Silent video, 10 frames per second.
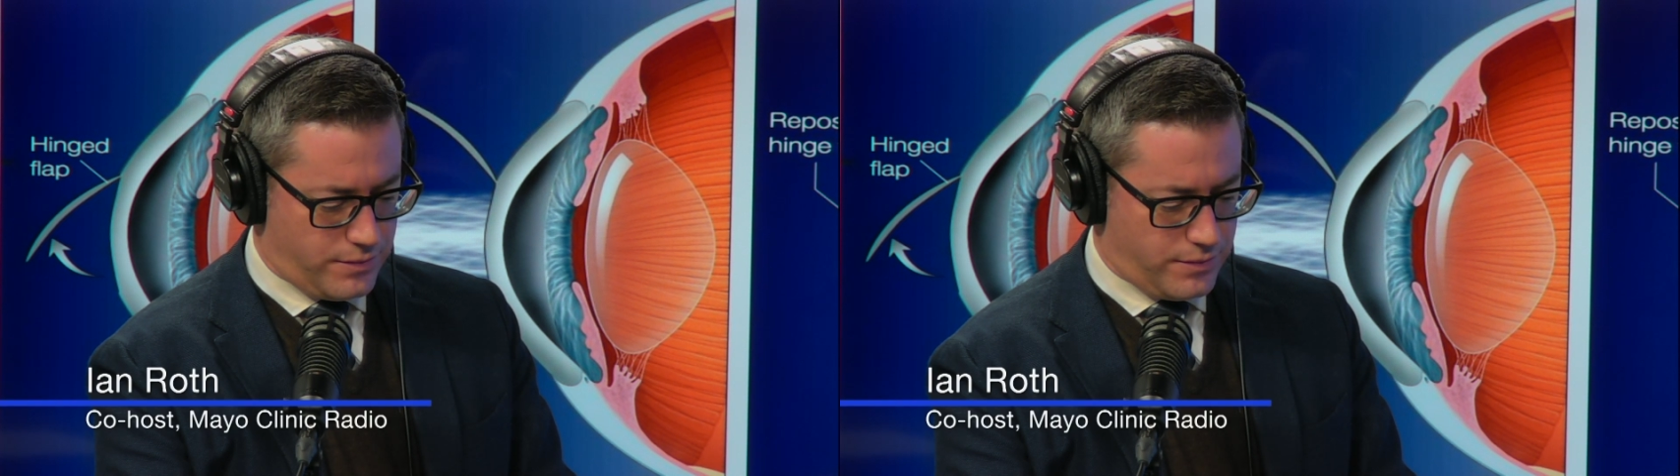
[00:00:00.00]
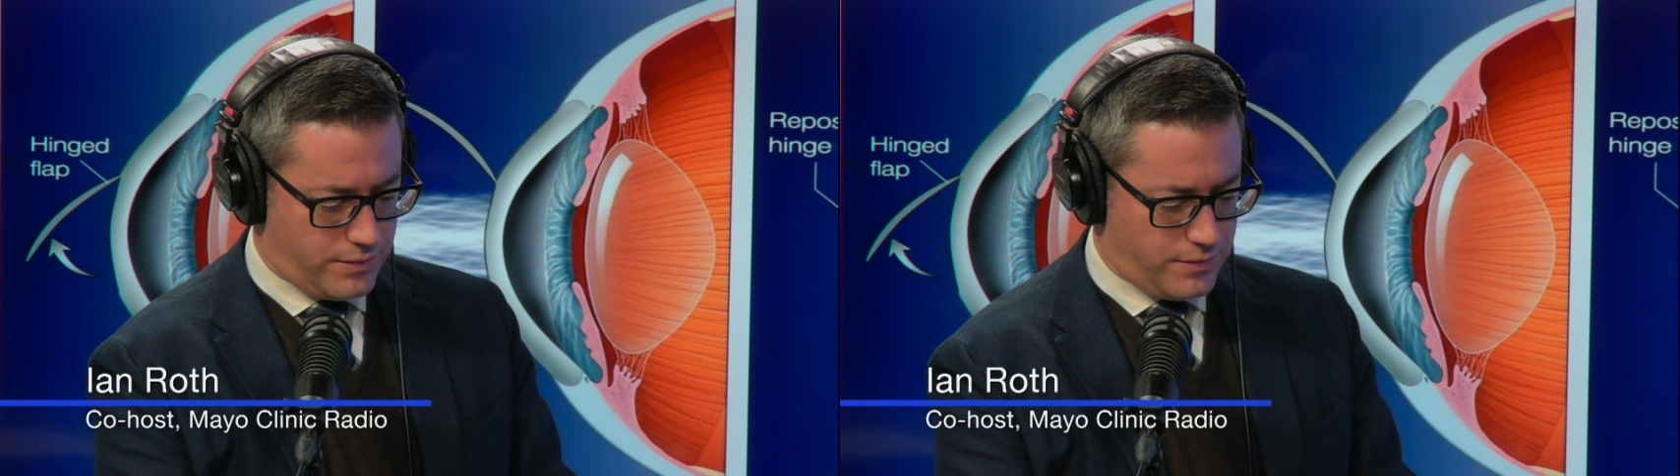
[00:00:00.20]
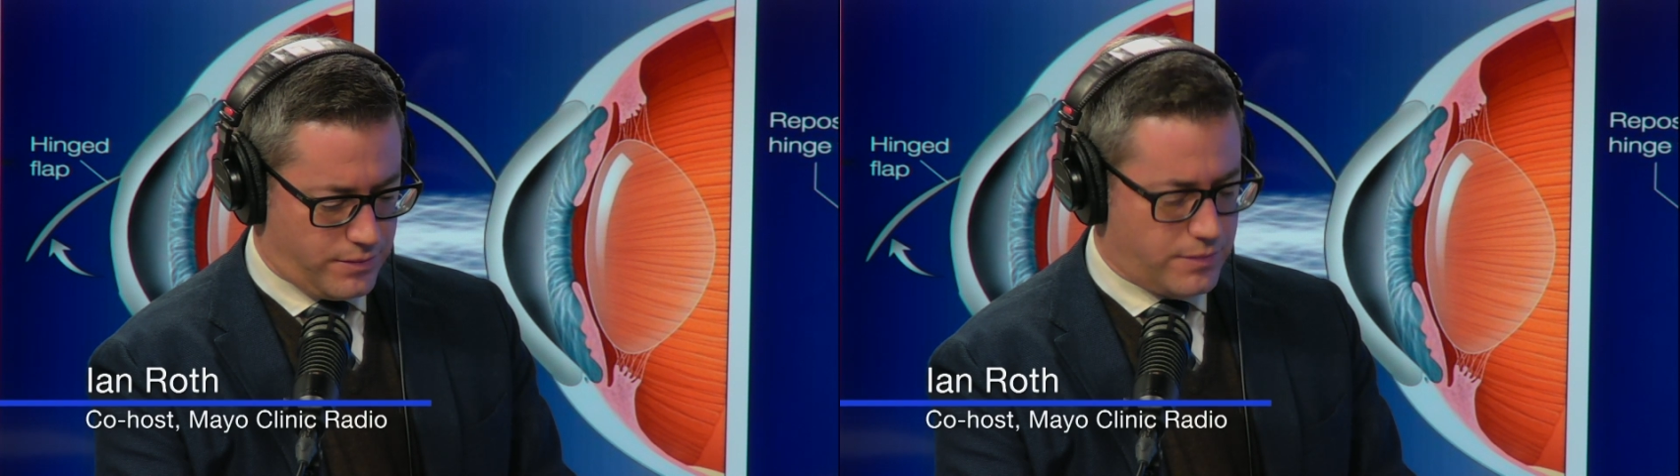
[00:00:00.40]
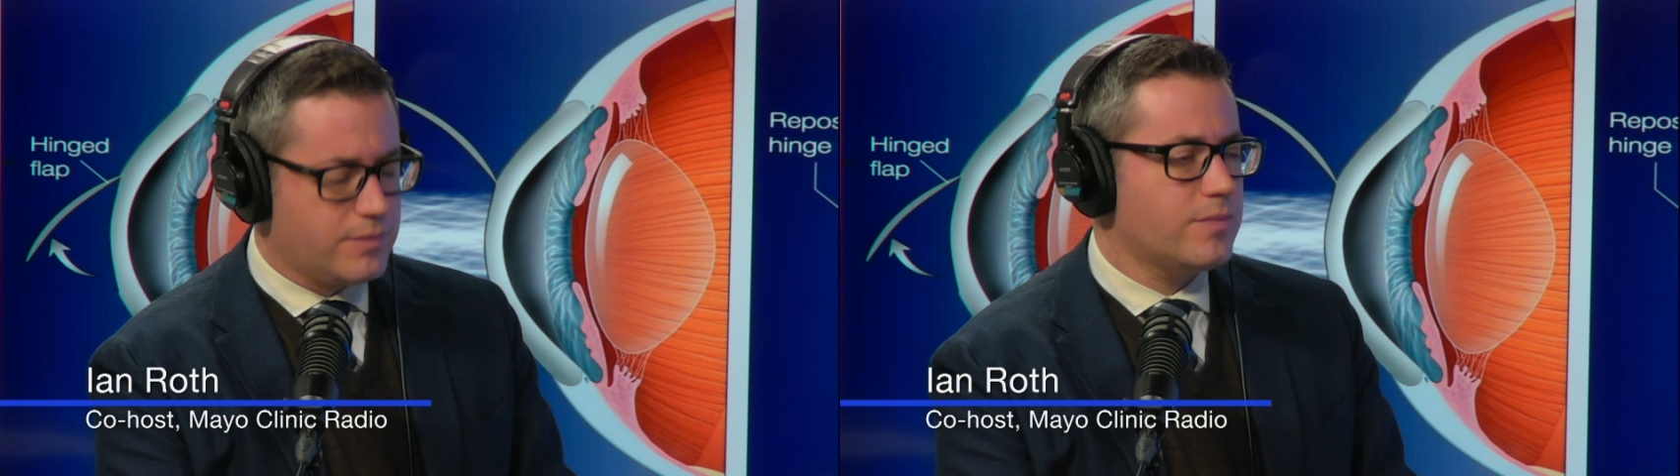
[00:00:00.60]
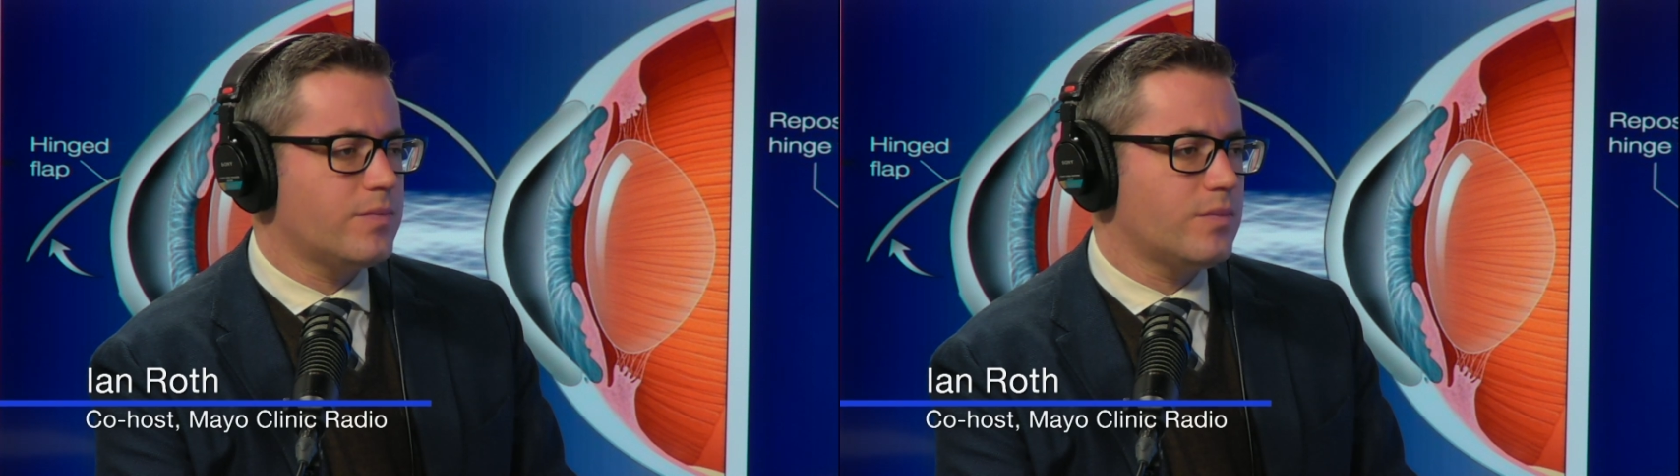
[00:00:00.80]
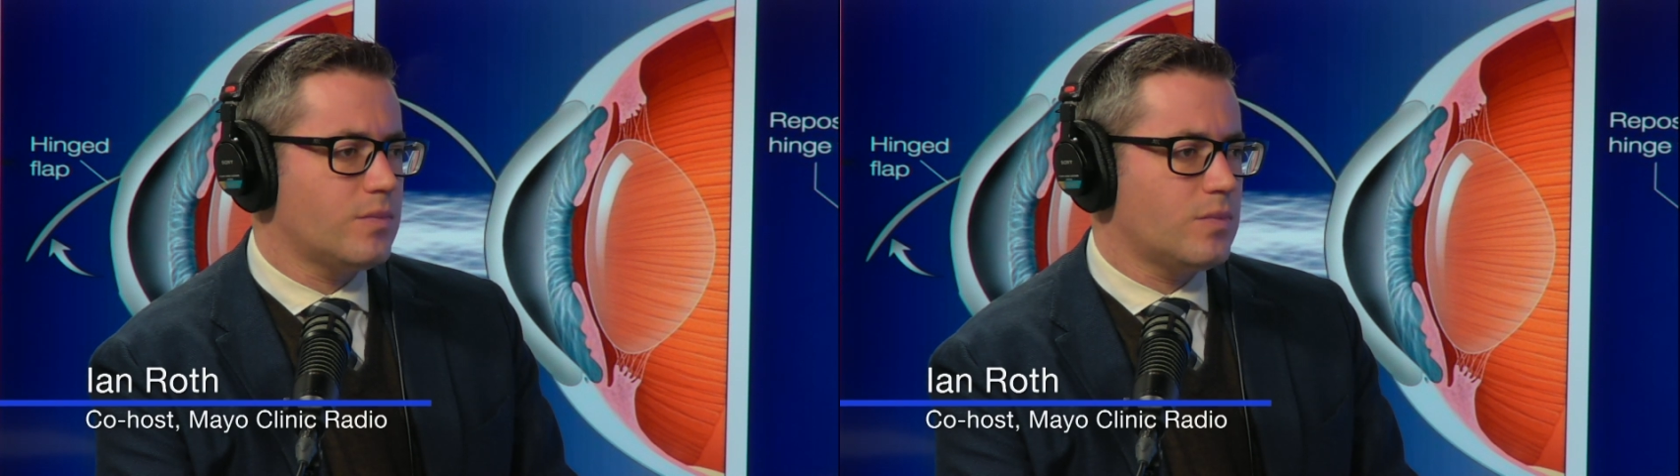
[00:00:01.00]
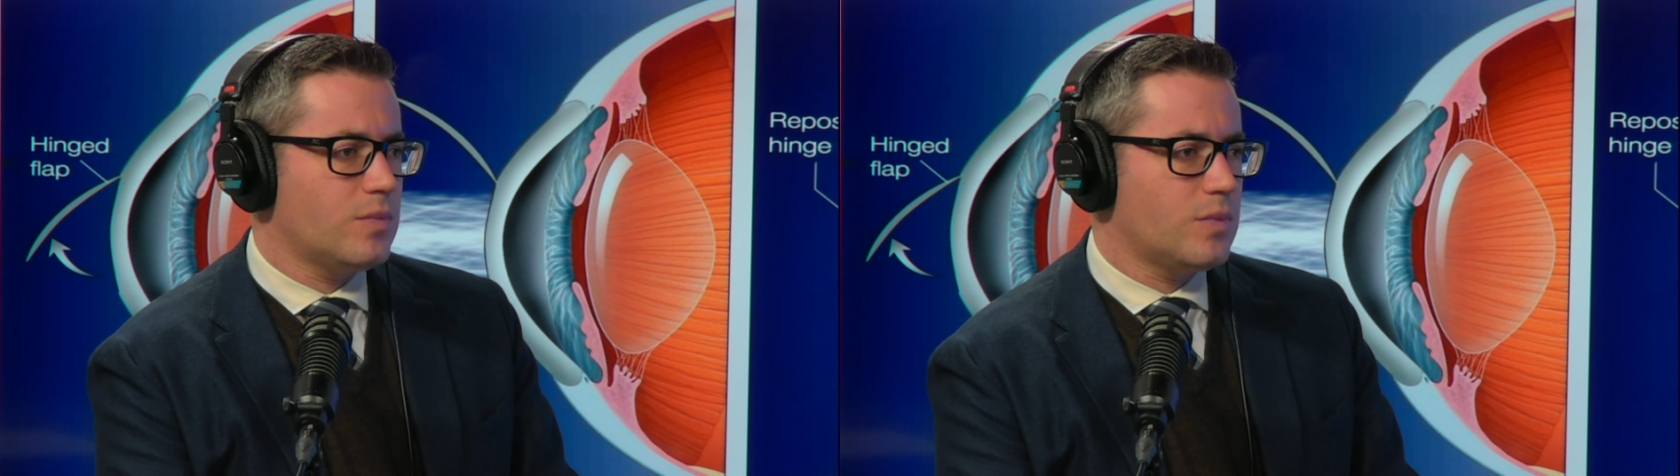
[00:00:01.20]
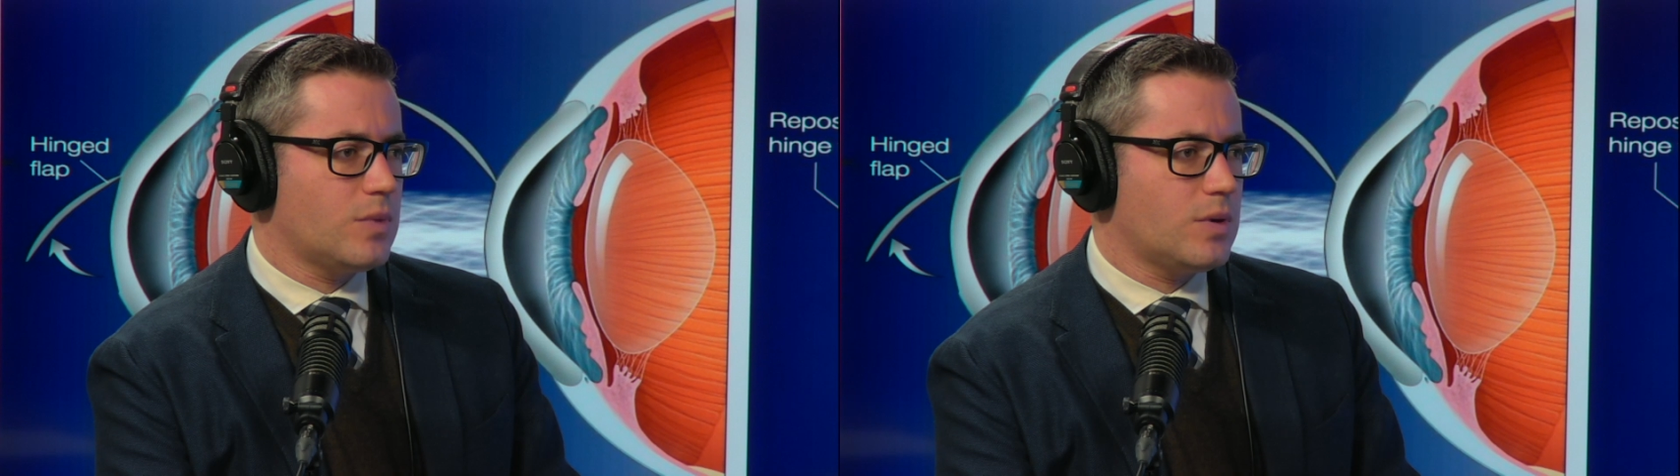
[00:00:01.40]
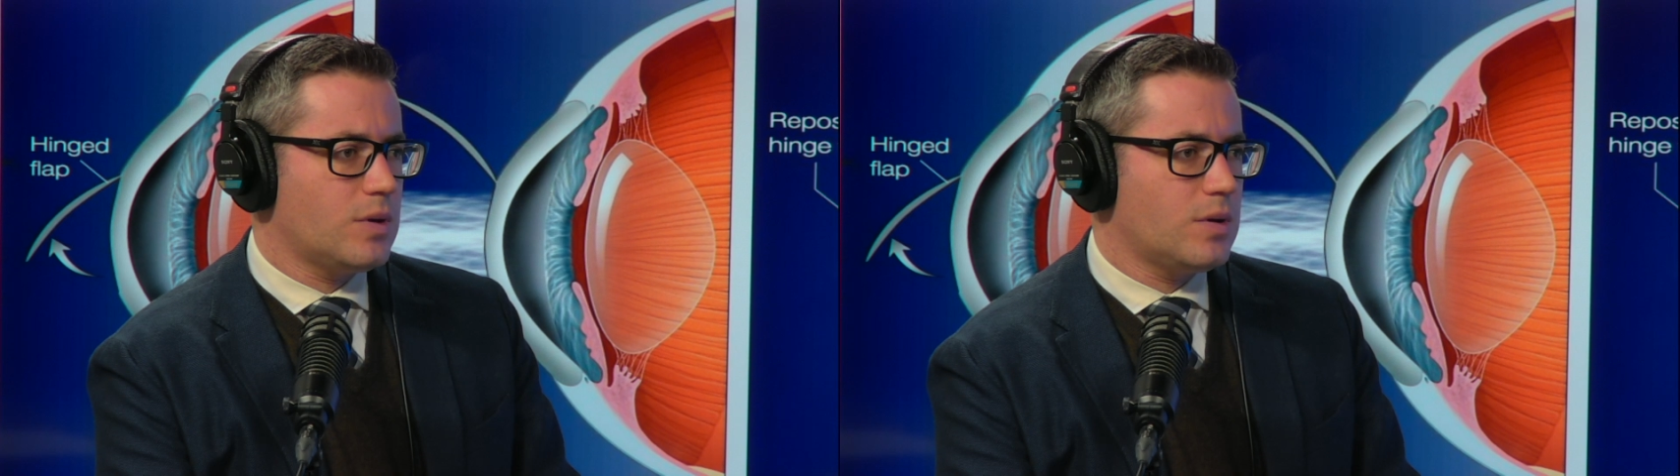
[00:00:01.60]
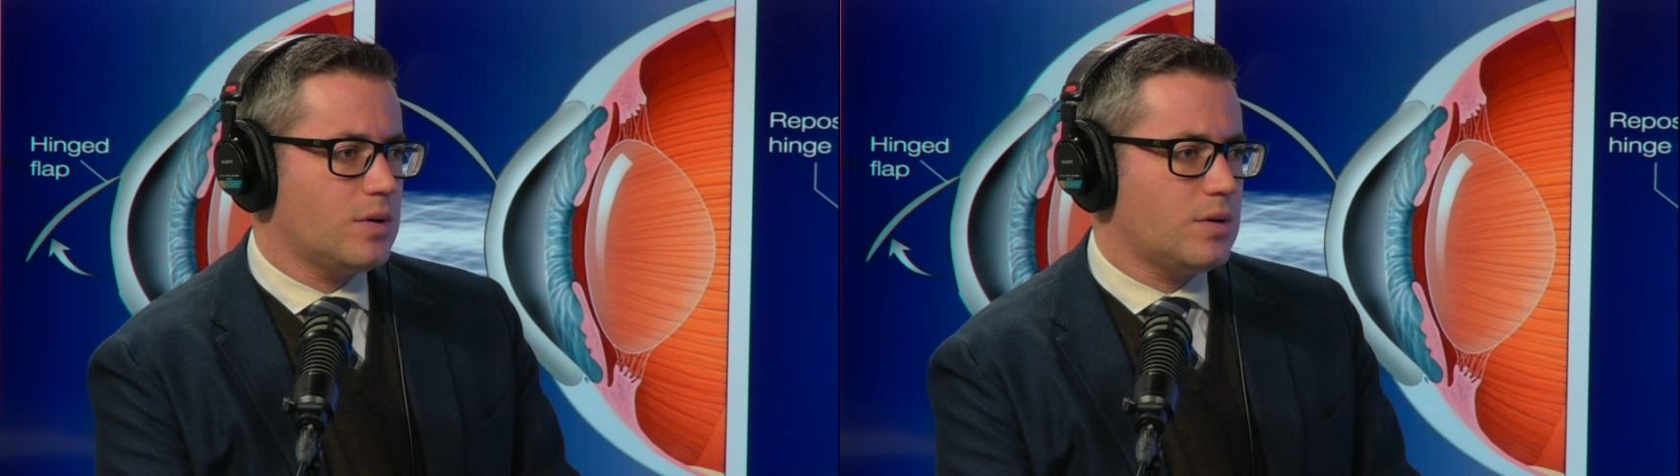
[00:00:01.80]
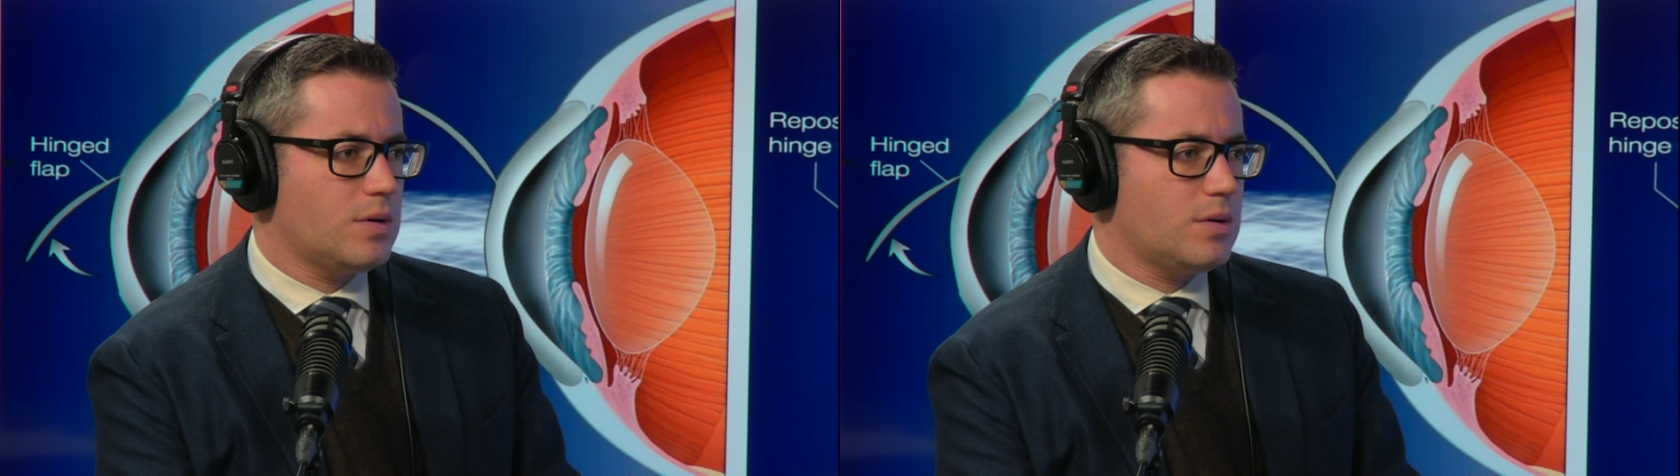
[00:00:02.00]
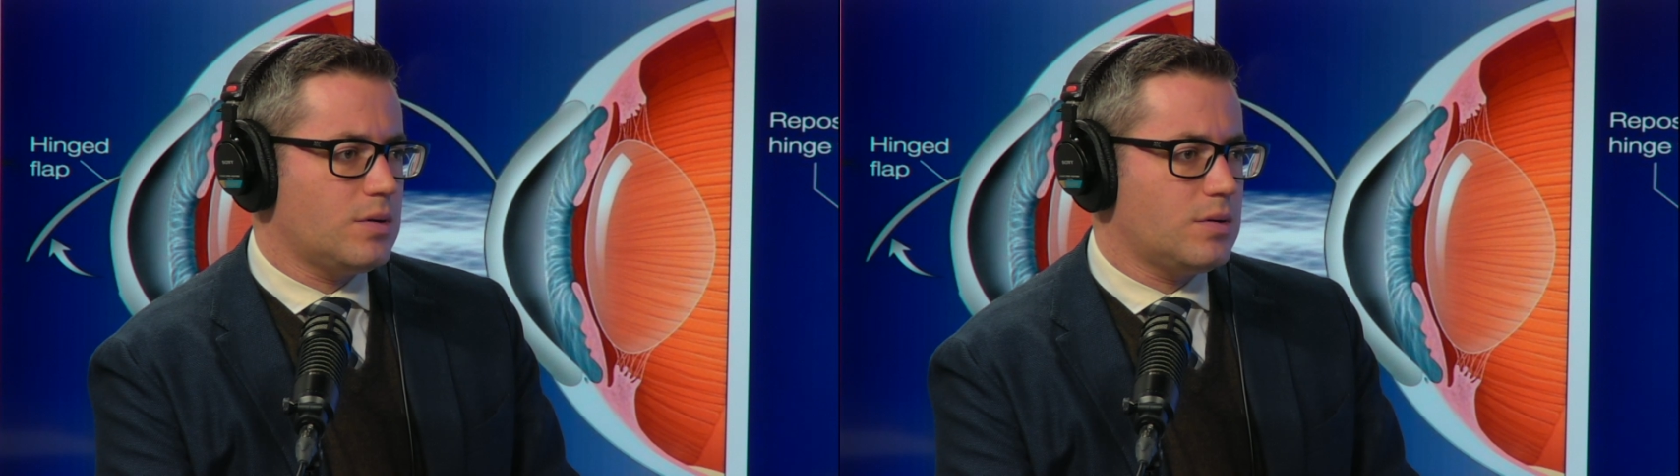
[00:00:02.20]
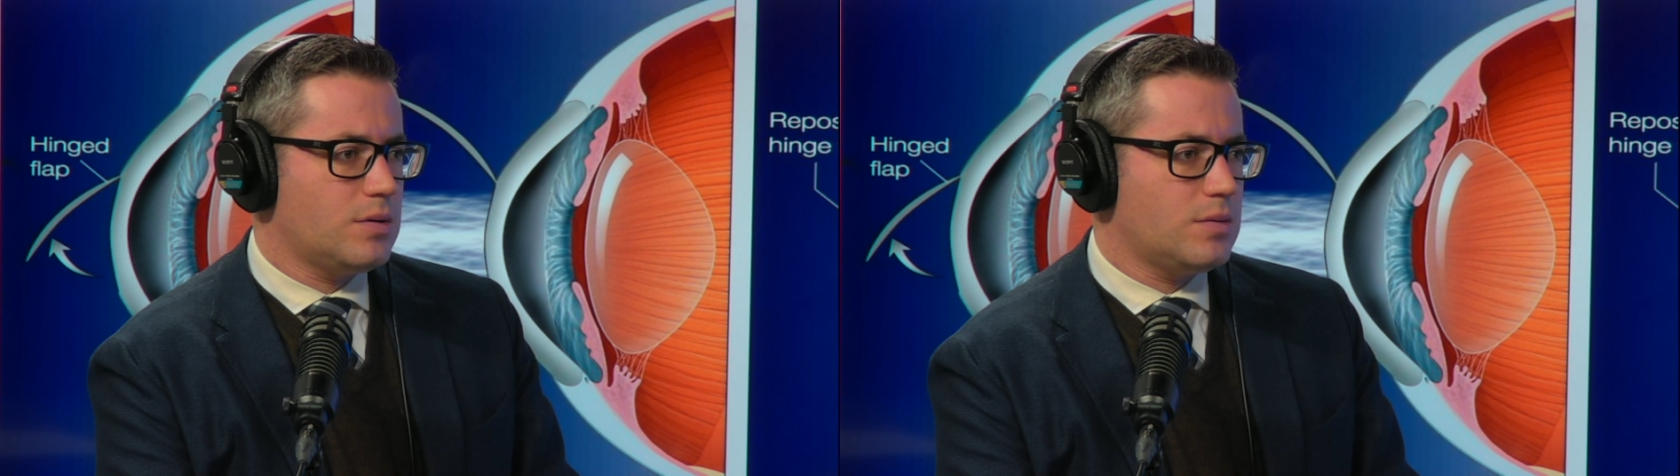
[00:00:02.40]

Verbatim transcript: first come in and visit us. We say